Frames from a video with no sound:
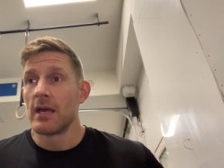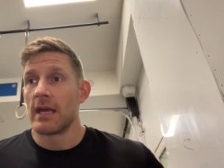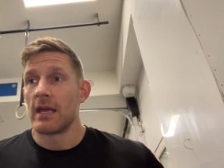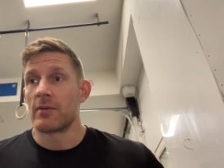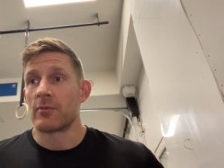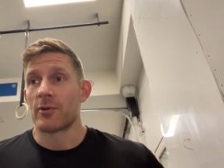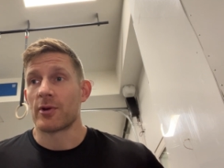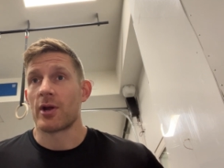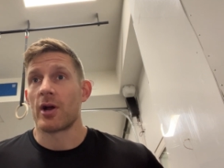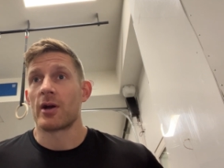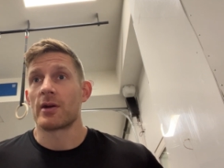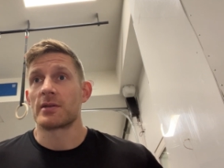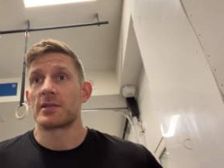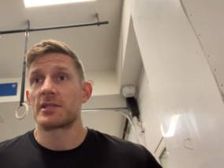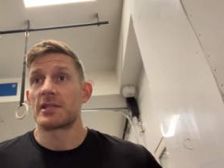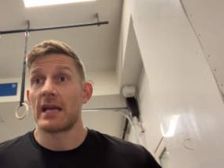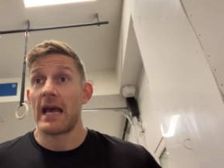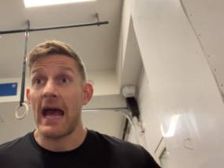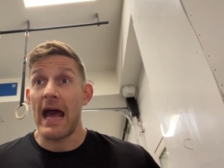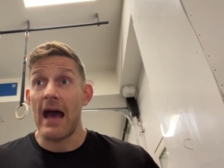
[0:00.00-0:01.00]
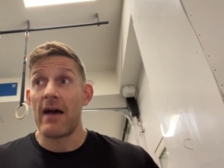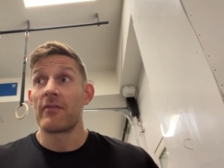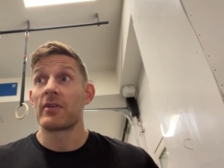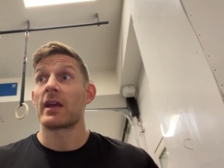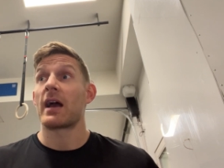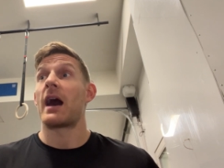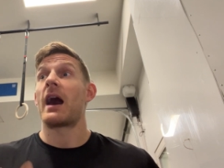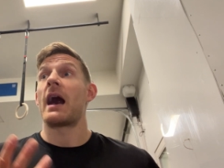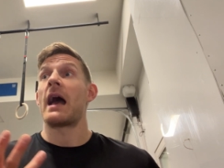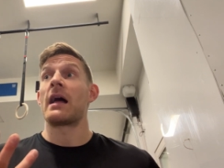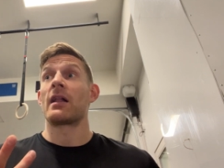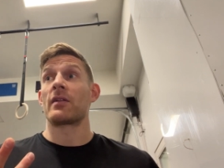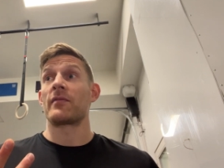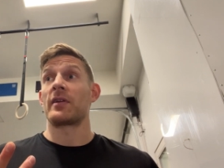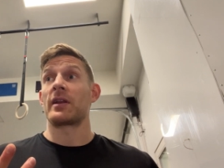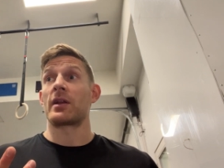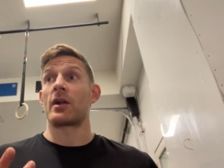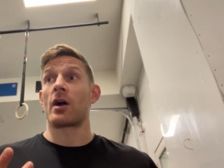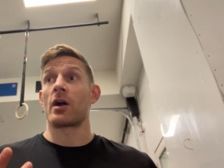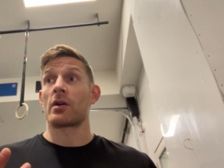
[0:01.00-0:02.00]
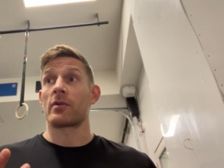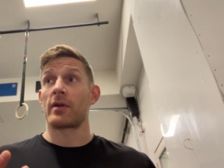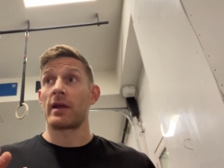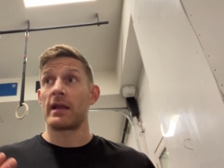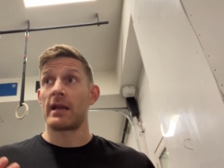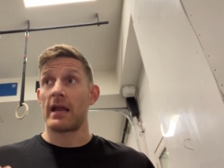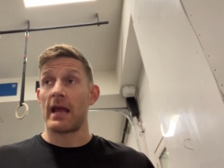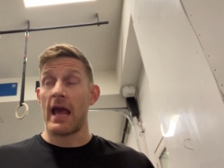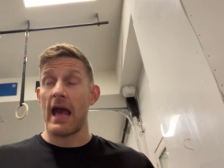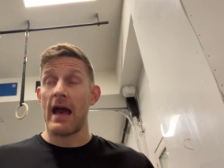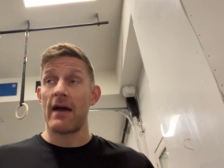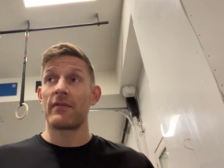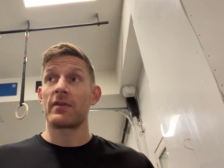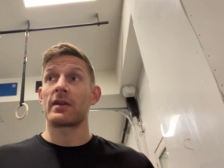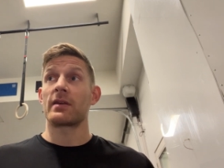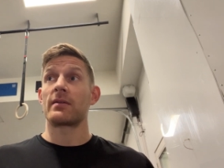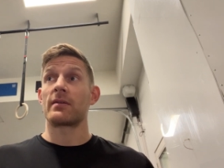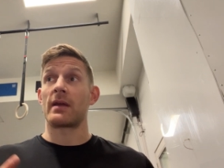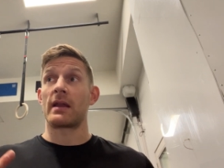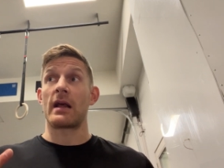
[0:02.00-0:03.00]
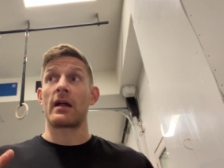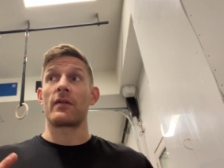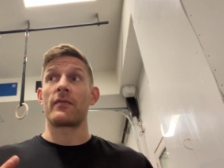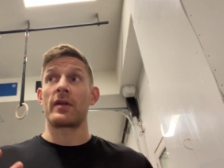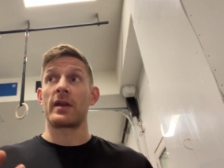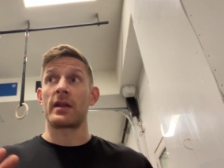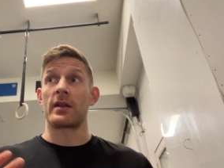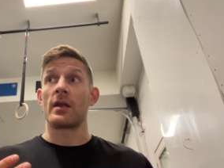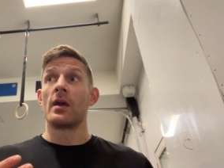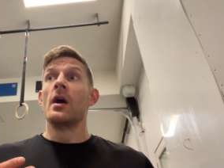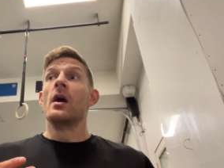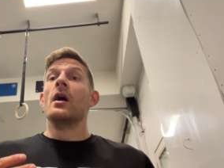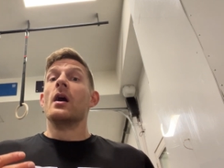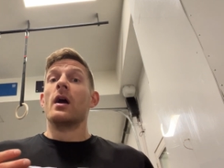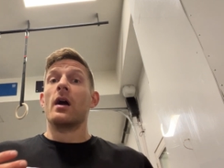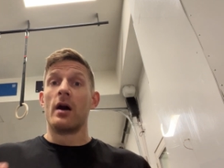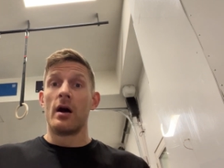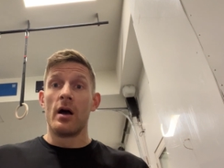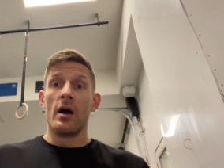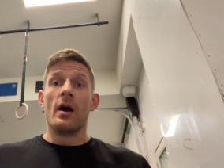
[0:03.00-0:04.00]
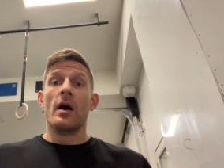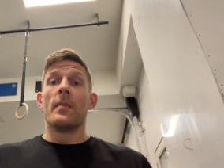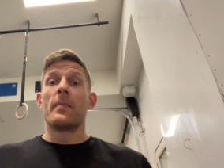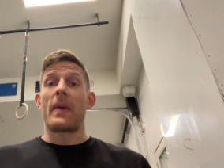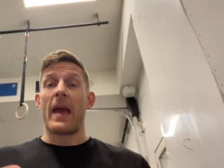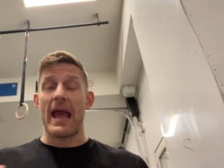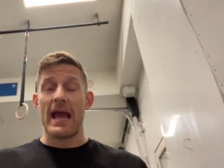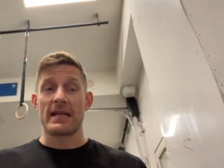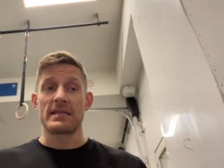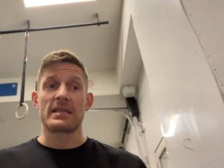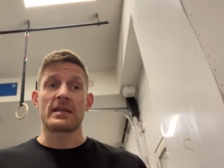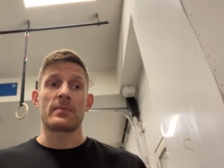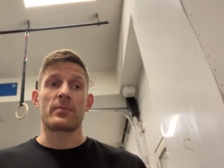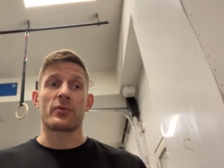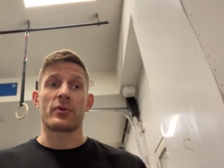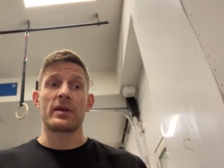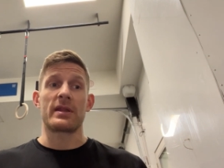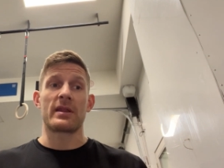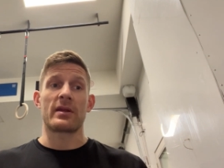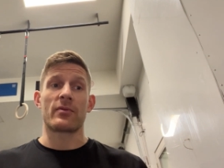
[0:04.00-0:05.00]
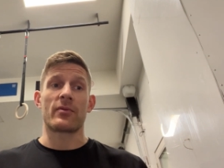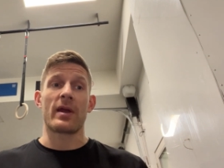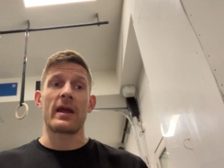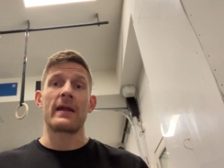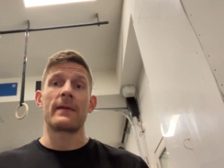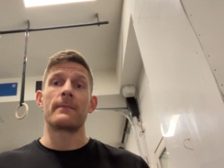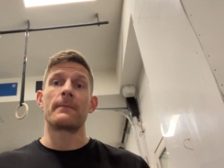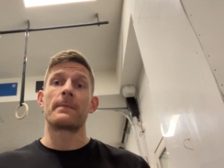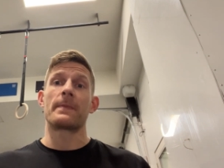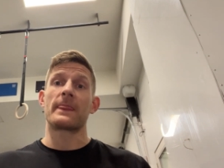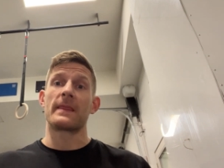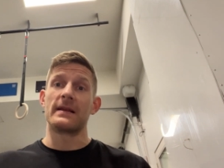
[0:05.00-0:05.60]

in regards to having an elevated heart rate, having an elevated panting breathing rate,